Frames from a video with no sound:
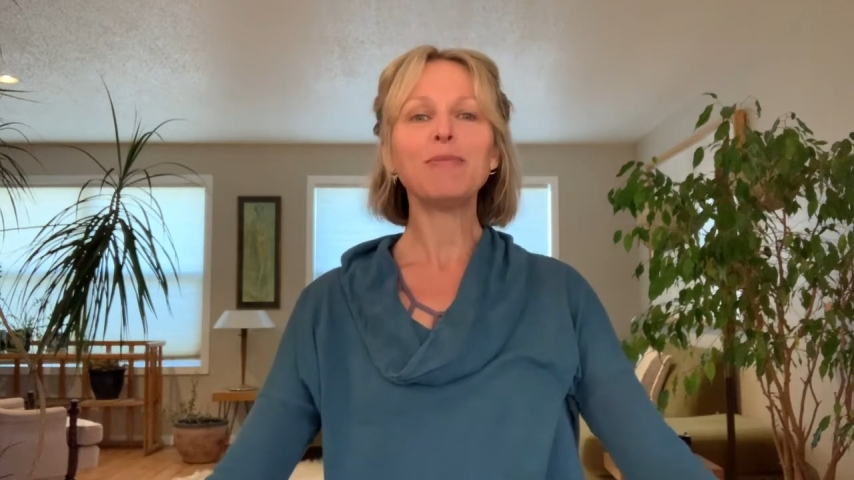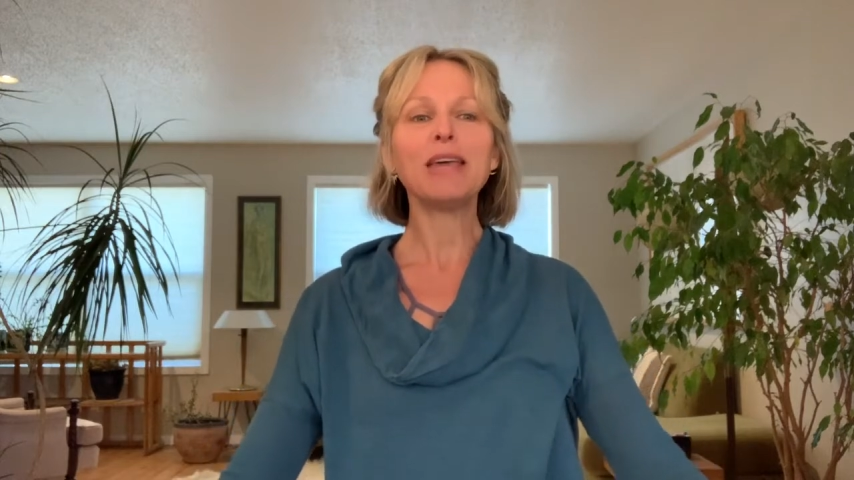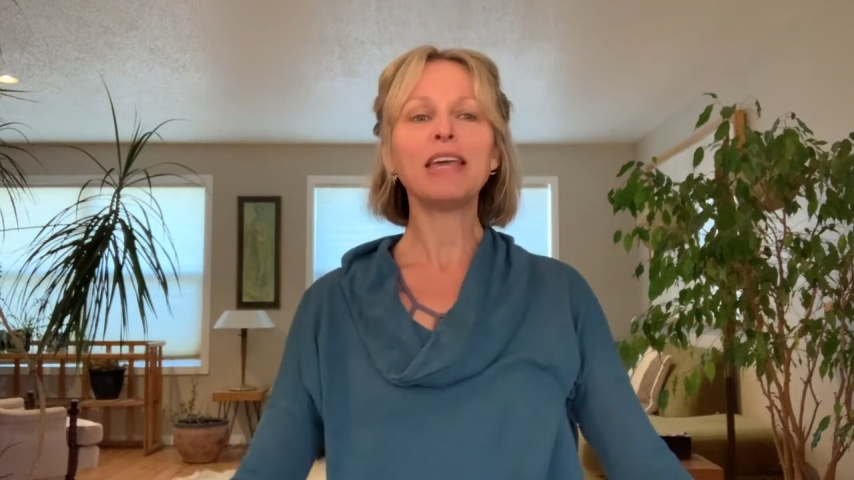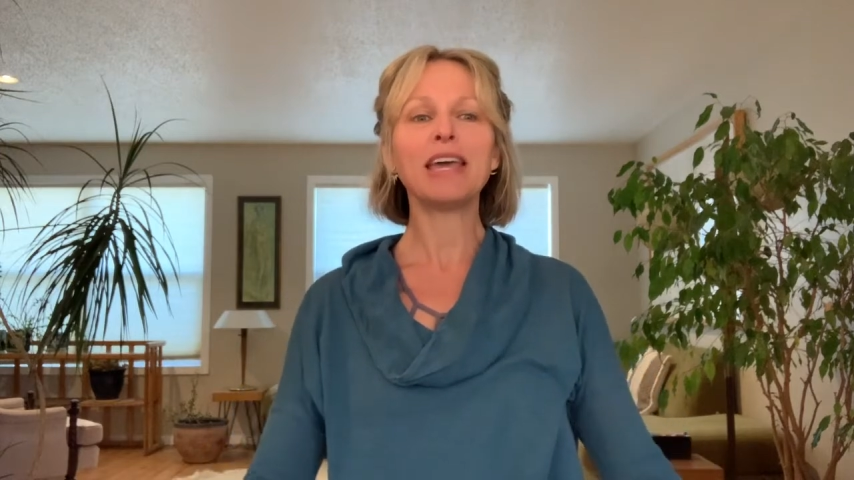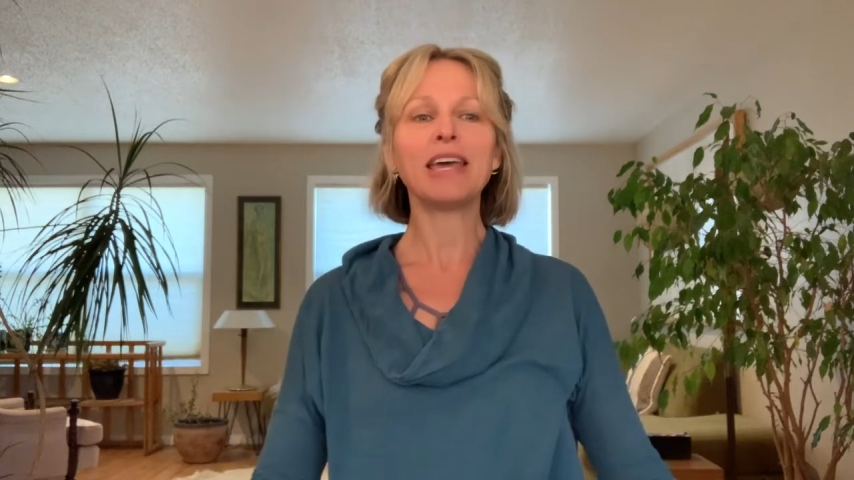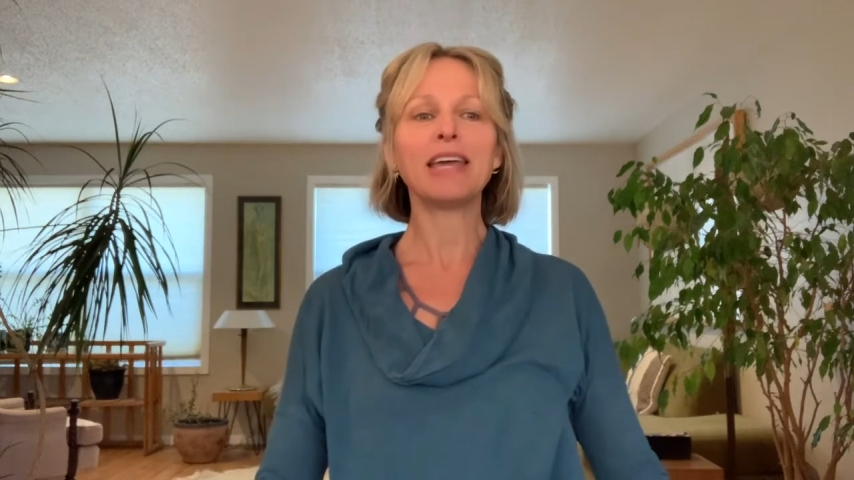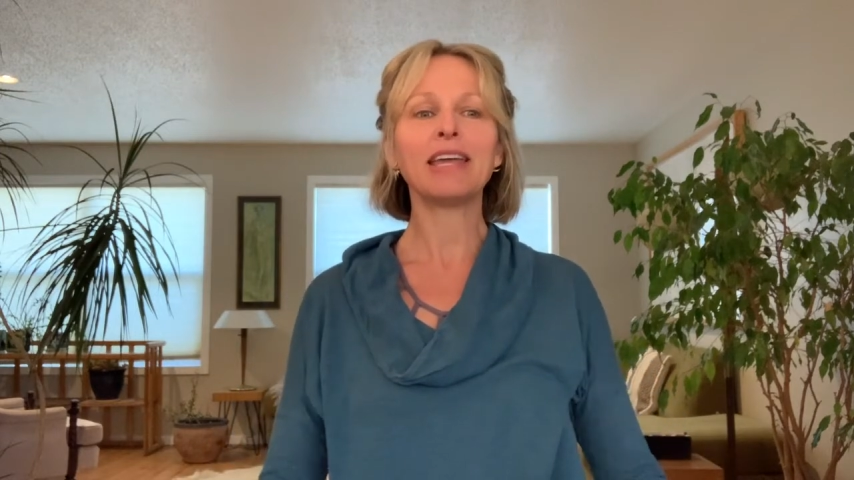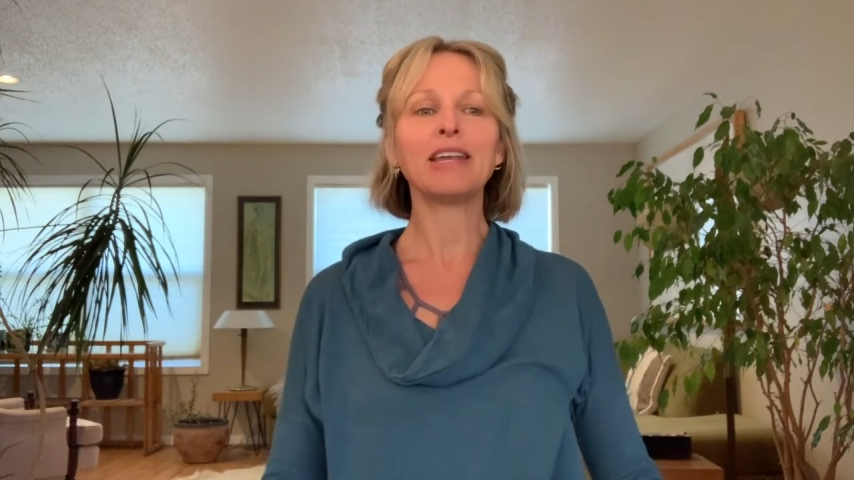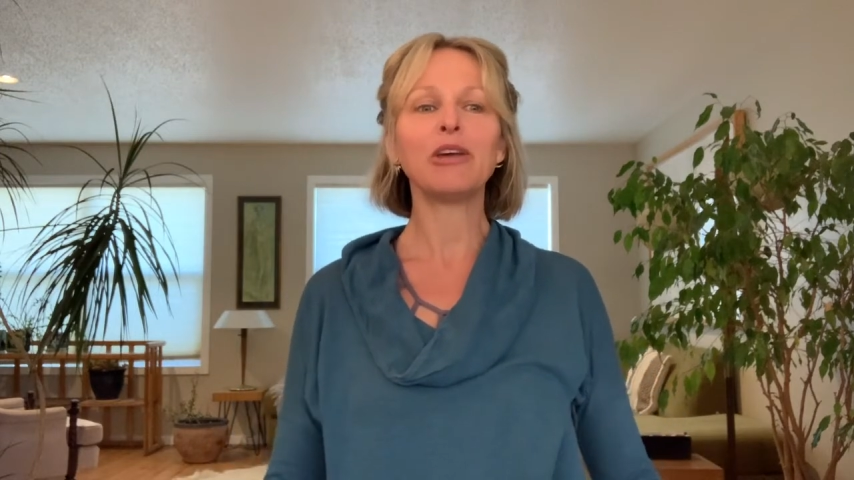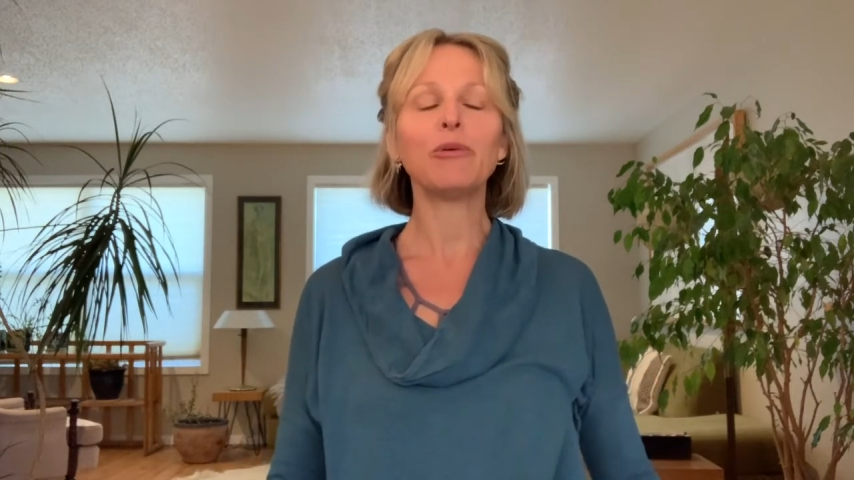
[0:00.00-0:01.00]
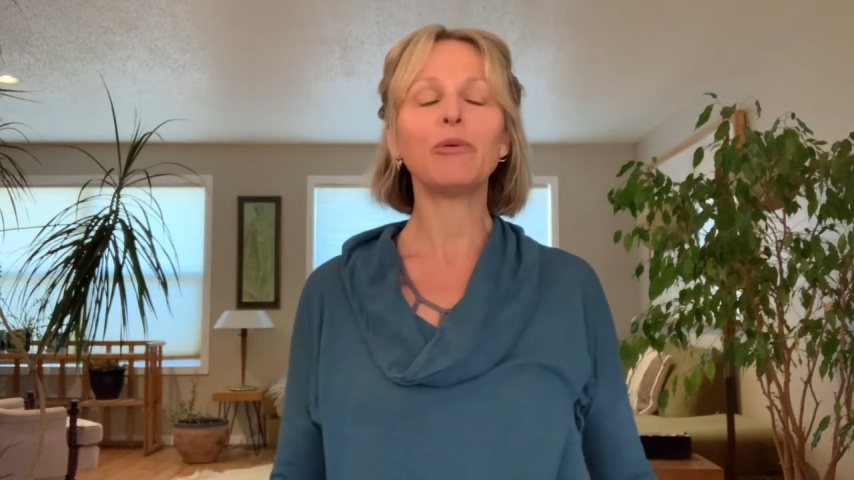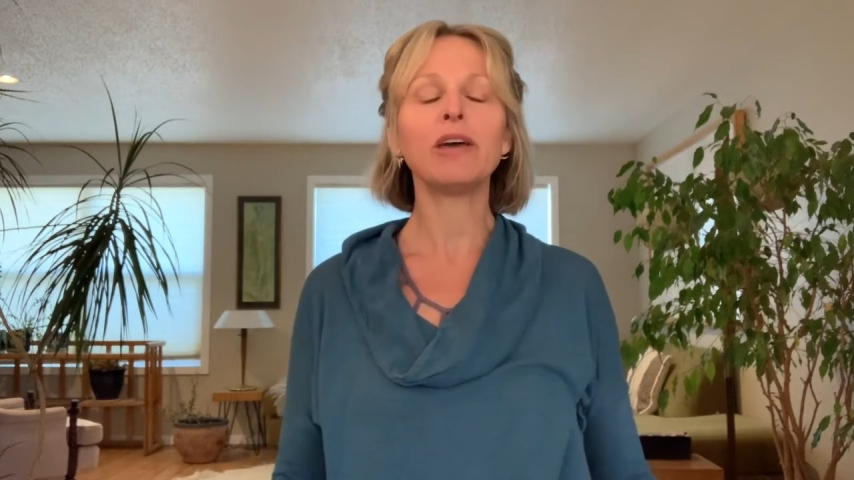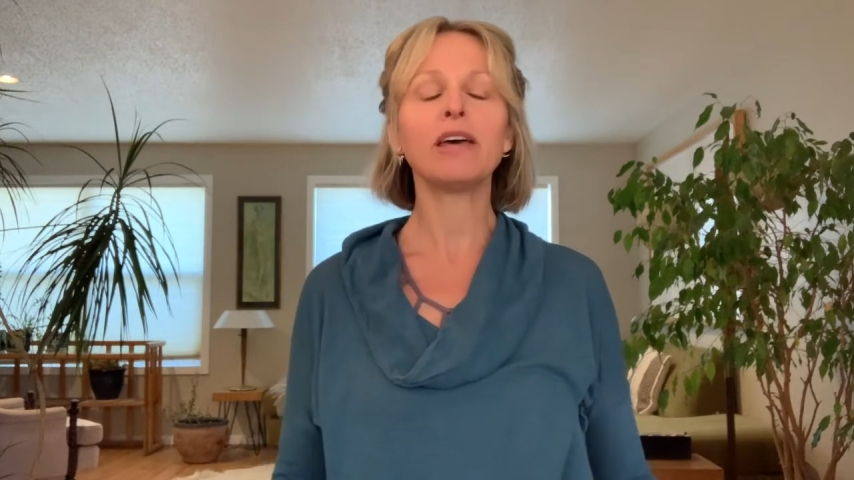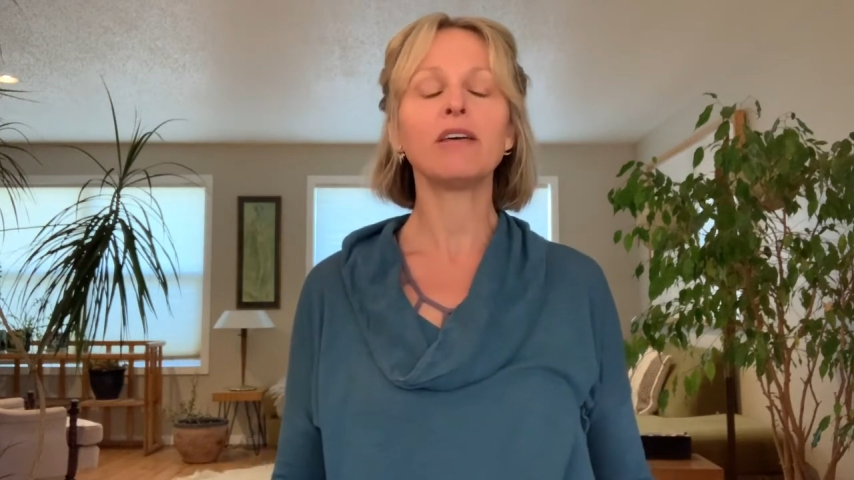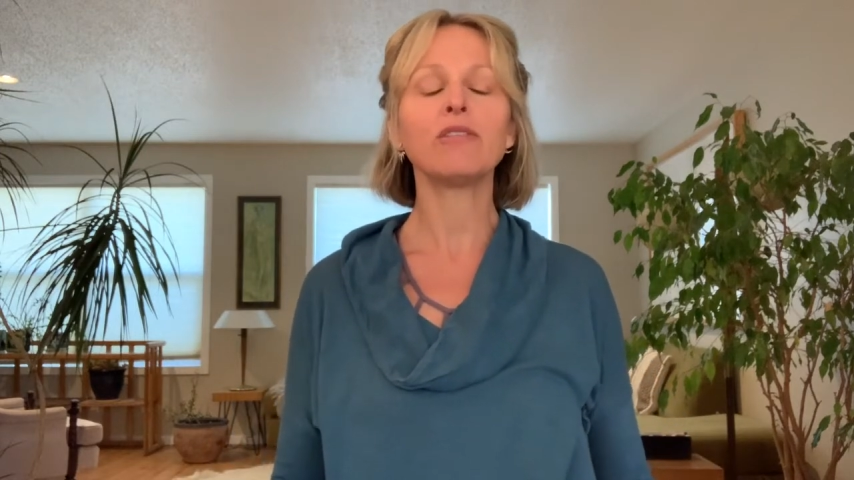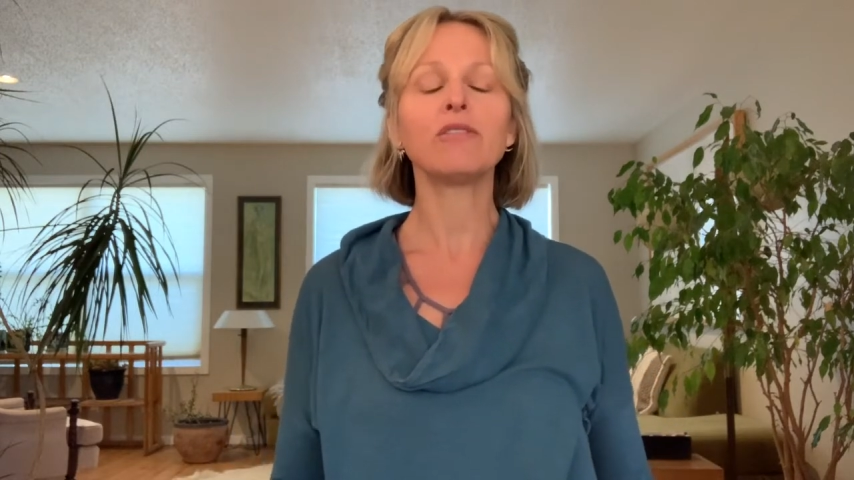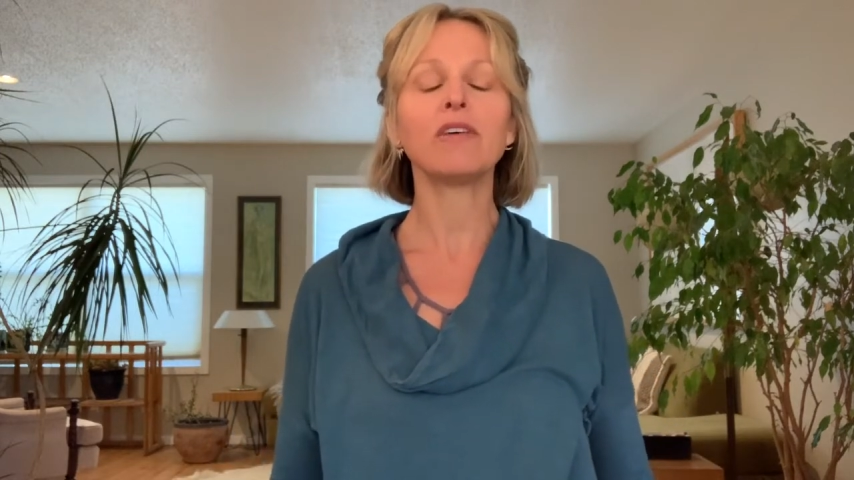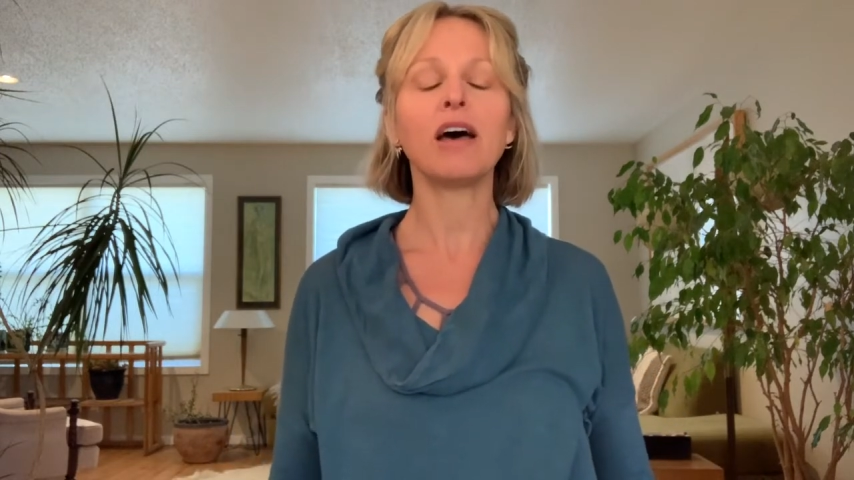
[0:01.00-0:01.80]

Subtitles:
begin with,